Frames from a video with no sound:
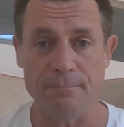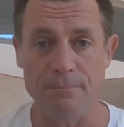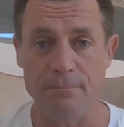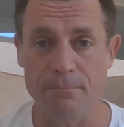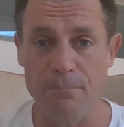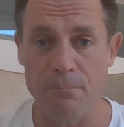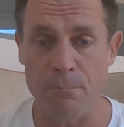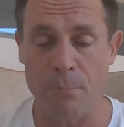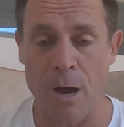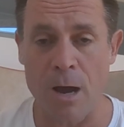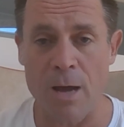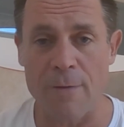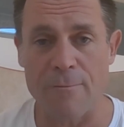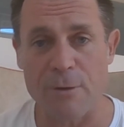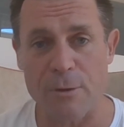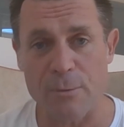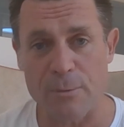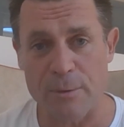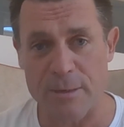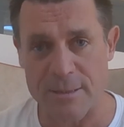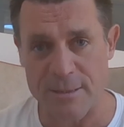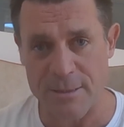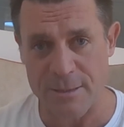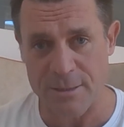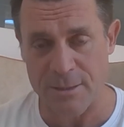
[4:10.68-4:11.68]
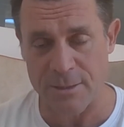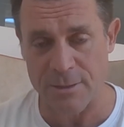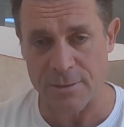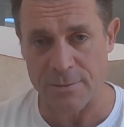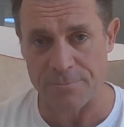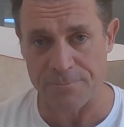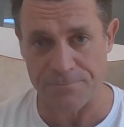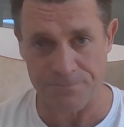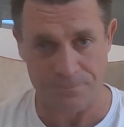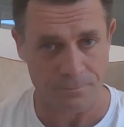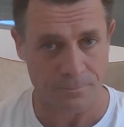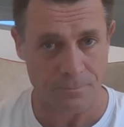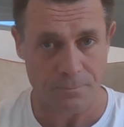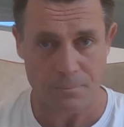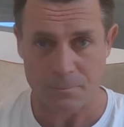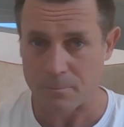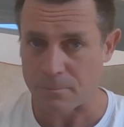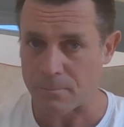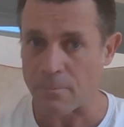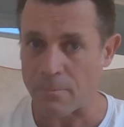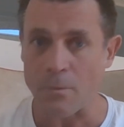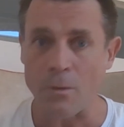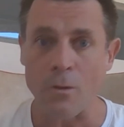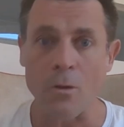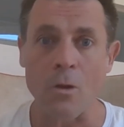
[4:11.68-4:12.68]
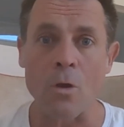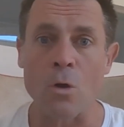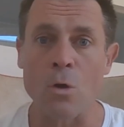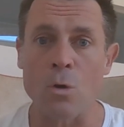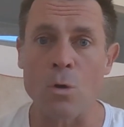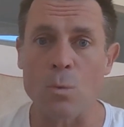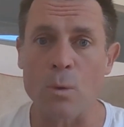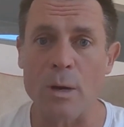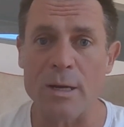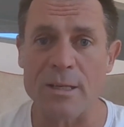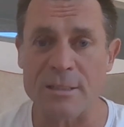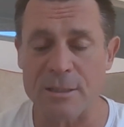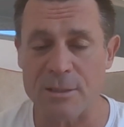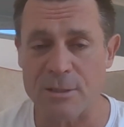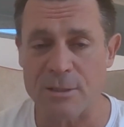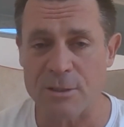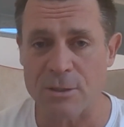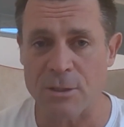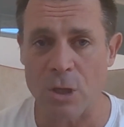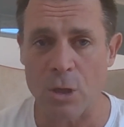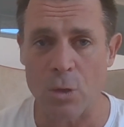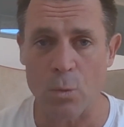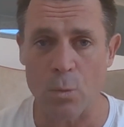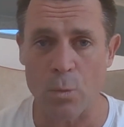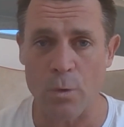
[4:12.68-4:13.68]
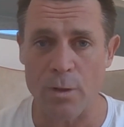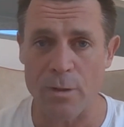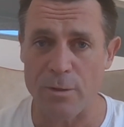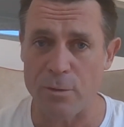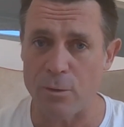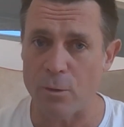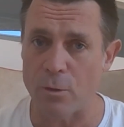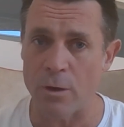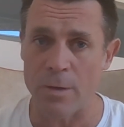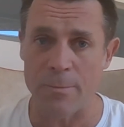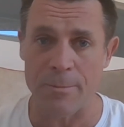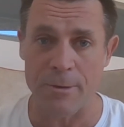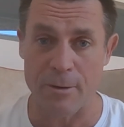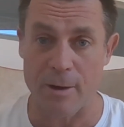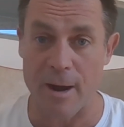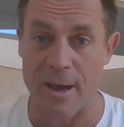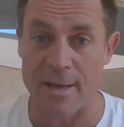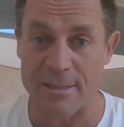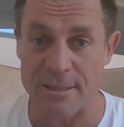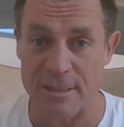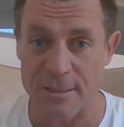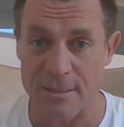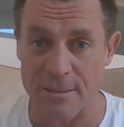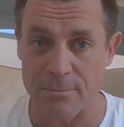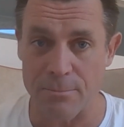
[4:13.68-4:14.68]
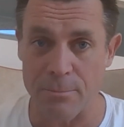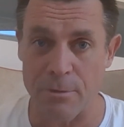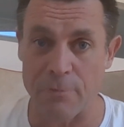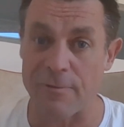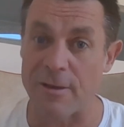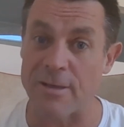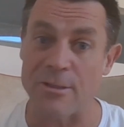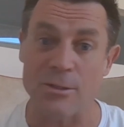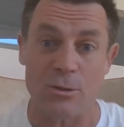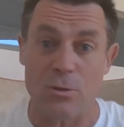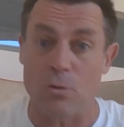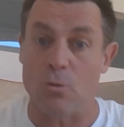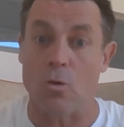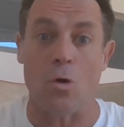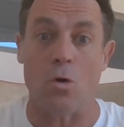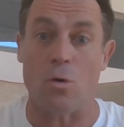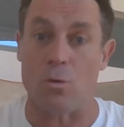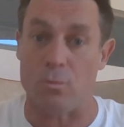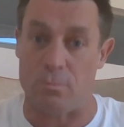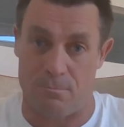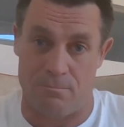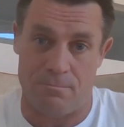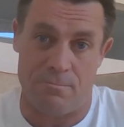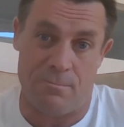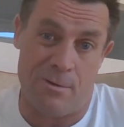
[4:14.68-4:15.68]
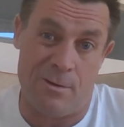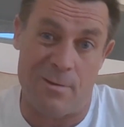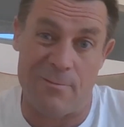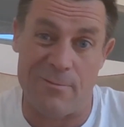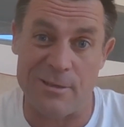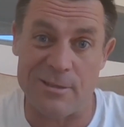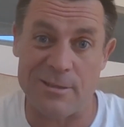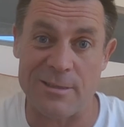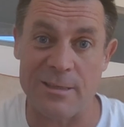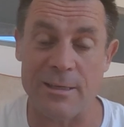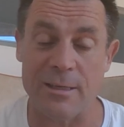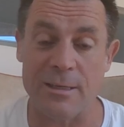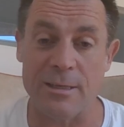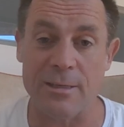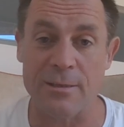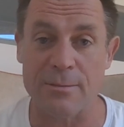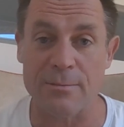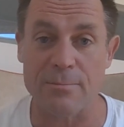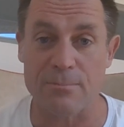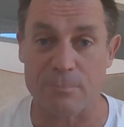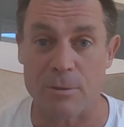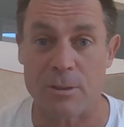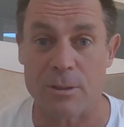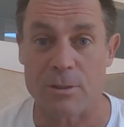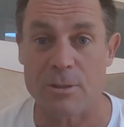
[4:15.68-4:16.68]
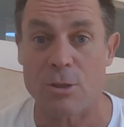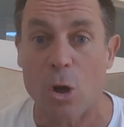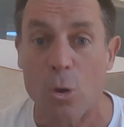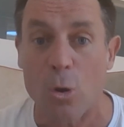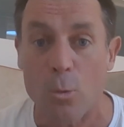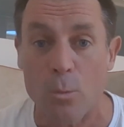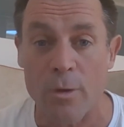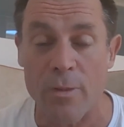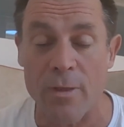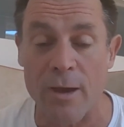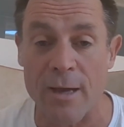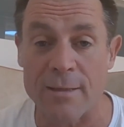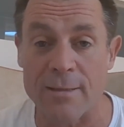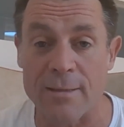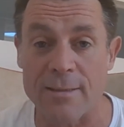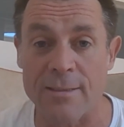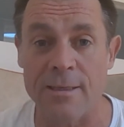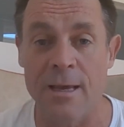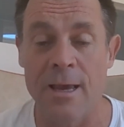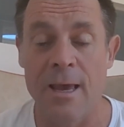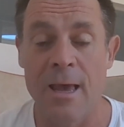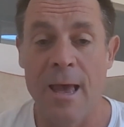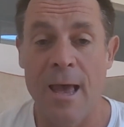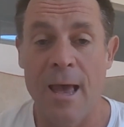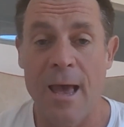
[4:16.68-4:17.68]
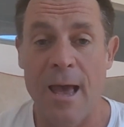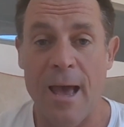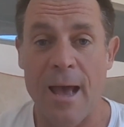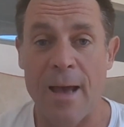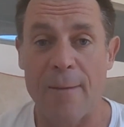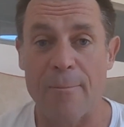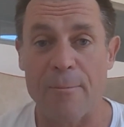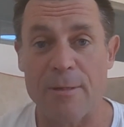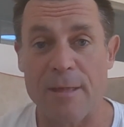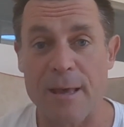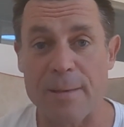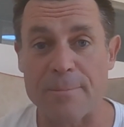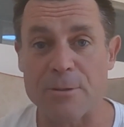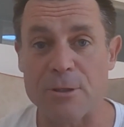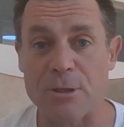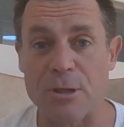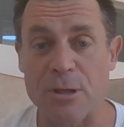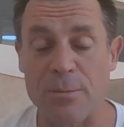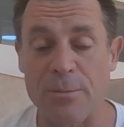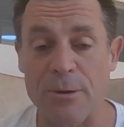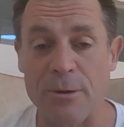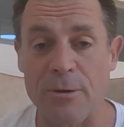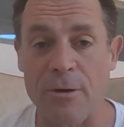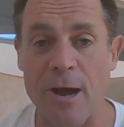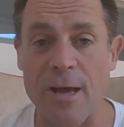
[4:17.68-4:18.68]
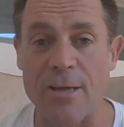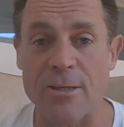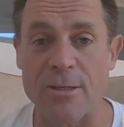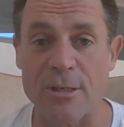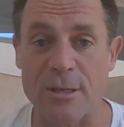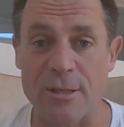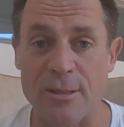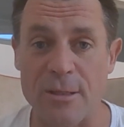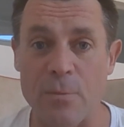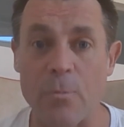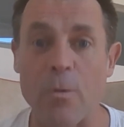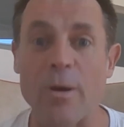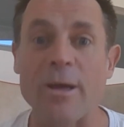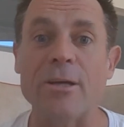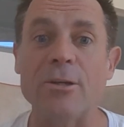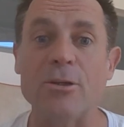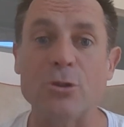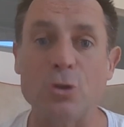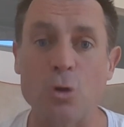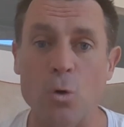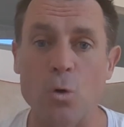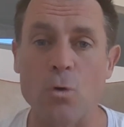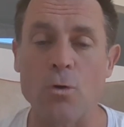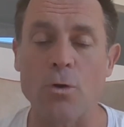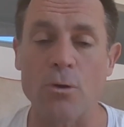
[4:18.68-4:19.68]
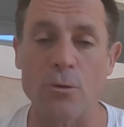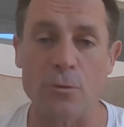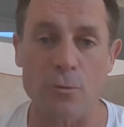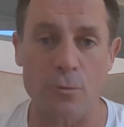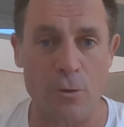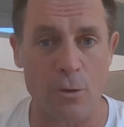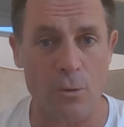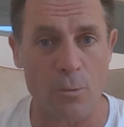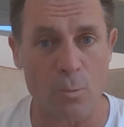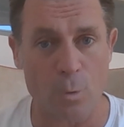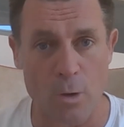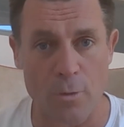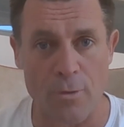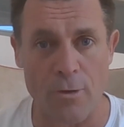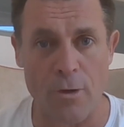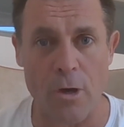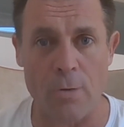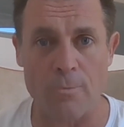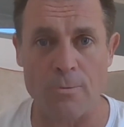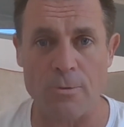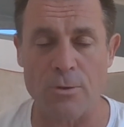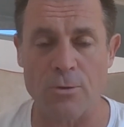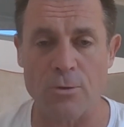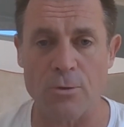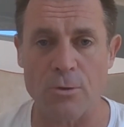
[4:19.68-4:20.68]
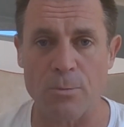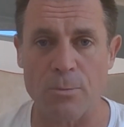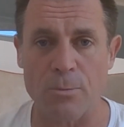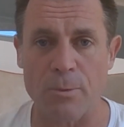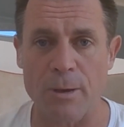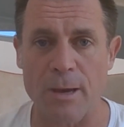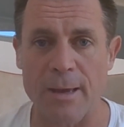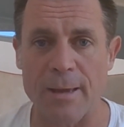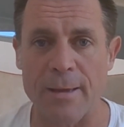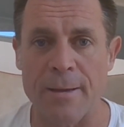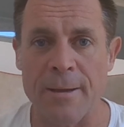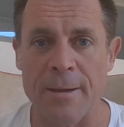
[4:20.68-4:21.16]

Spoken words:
My view is to always consult with your immigration professional, or obviously consult with us, with Absolute Immigration, and then we can talk you through what the options will be.